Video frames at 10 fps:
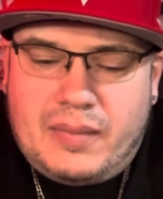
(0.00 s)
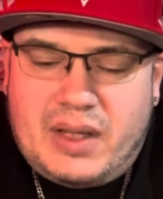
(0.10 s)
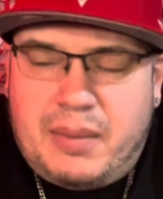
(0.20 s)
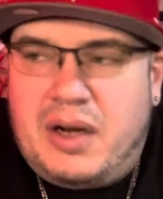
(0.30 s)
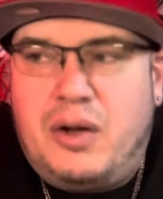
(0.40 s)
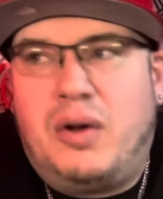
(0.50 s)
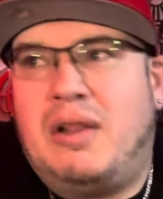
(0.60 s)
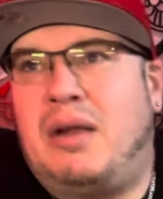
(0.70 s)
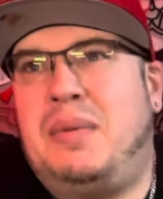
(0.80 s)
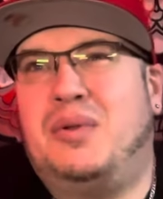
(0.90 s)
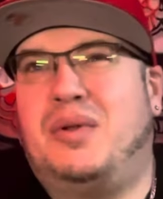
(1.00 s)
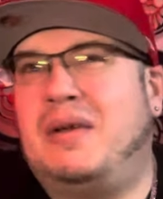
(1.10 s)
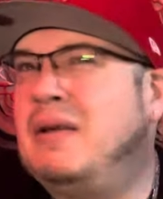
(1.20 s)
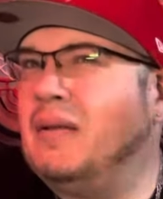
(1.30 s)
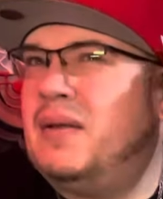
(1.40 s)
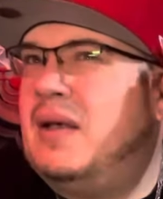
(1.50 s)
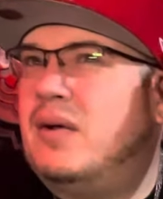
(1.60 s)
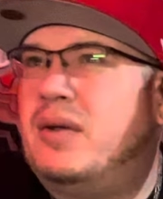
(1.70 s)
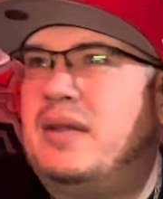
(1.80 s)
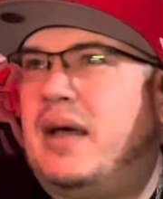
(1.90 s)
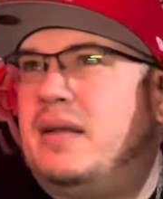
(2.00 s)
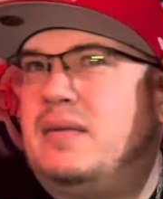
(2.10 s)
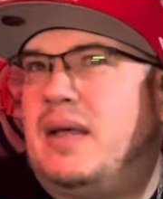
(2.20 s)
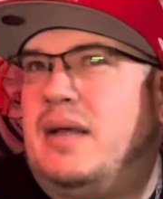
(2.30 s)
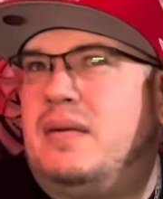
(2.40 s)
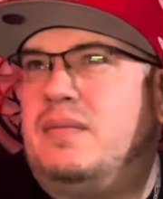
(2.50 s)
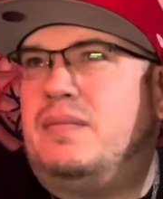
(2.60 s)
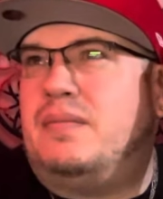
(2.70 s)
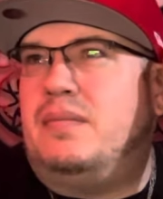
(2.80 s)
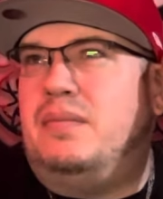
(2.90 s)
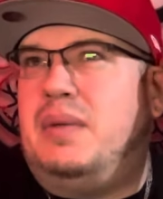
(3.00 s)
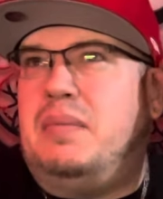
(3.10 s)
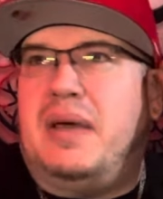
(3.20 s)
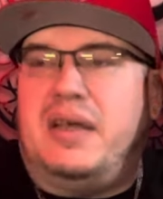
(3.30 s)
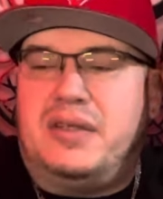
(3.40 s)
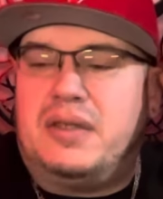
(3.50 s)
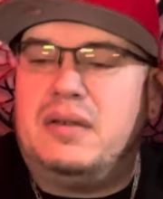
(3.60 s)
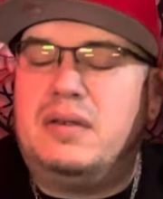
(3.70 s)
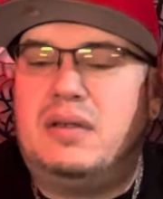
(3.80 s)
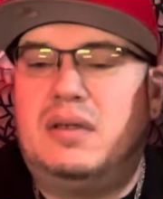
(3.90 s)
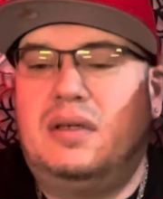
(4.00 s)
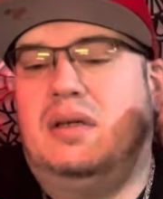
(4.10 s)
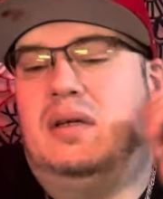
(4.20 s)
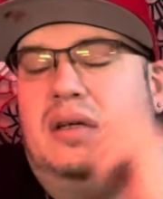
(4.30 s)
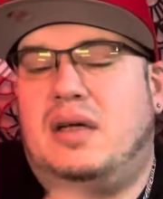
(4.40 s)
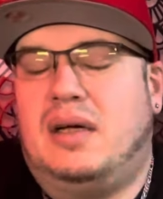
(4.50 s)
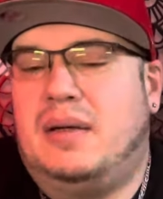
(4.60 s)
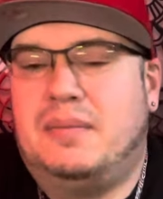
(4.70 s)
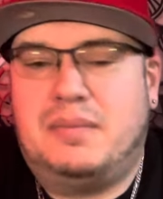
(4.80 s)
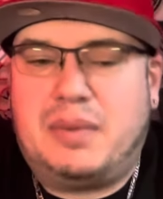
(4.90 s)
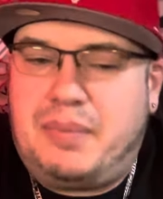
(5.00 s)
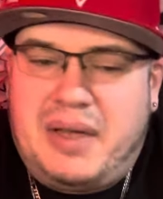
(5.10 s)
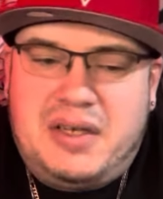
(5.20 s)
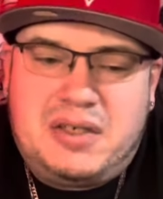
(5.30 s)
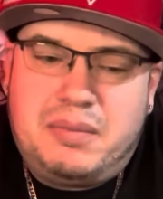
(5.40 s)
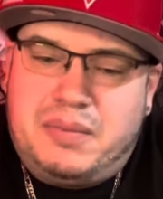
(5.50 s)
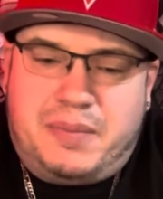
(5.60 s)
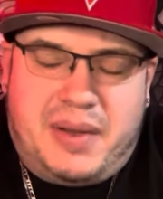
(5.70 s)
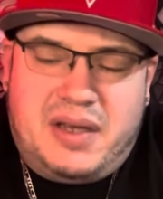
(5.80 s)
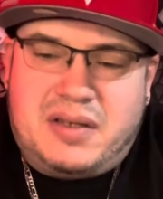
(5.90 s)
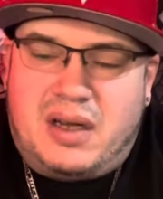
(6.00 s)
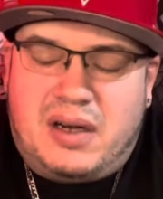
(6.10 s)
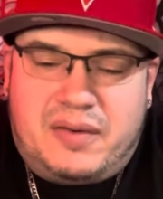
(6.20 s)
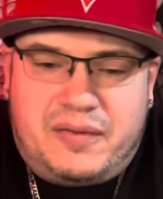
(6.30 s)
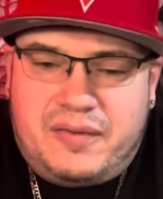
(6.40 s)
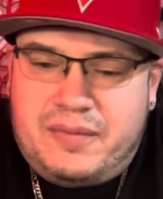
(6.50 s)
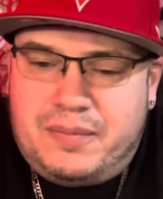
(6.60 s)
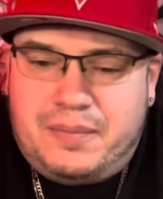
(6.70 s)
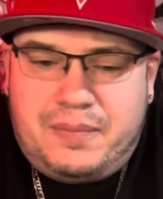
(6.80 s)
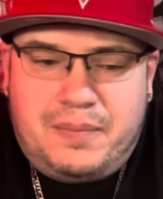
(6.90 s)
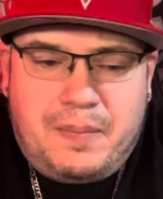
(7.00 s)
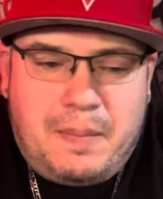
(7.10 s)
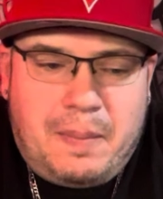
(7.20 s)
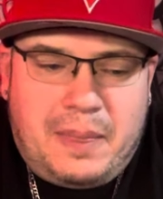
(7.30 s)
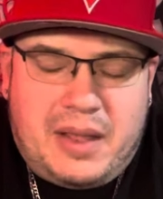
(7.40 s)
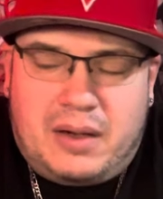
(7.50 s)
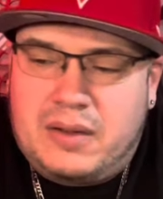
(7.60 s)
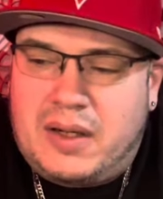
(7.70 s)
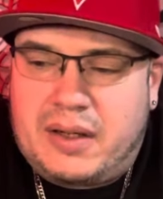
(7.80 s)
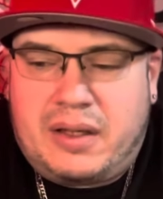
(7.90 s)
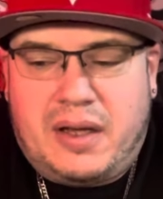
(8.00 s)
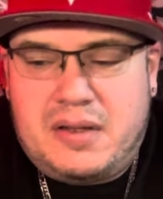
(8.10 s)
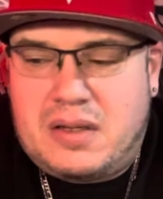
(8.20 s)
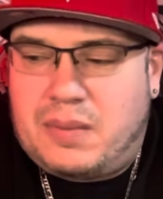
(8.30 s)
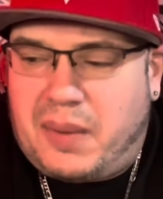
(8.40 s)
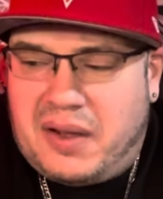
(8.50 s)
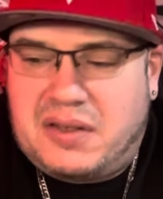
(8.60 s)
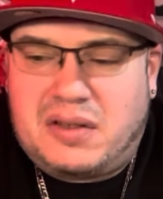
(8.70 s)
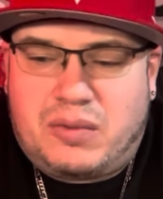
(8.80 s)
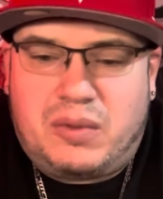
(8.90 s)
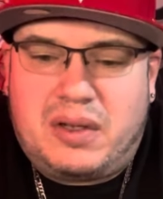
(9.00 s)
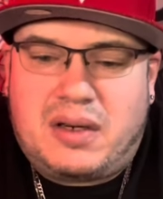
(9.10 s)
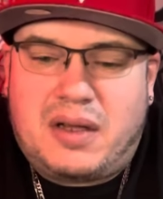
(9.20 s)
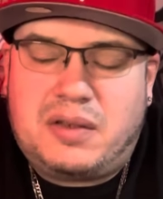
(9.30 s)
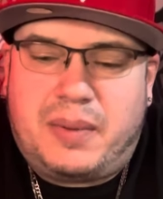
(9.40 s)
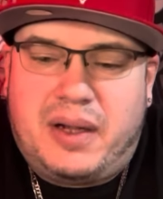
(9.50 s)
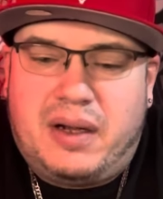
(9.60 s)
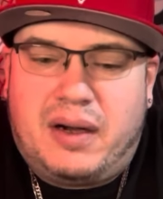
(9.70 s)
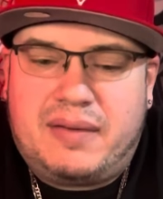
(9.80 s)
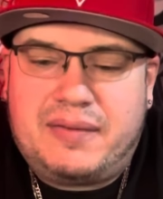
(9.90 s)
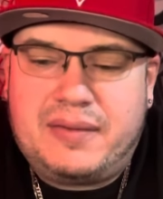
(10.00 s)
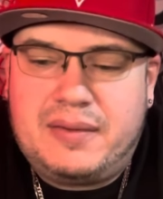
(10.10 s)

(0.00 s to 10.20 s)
I mean, I know a lot of people don't like hearing that, that be patient, um, but patience pays off. In a lot of cases, patience really does pay off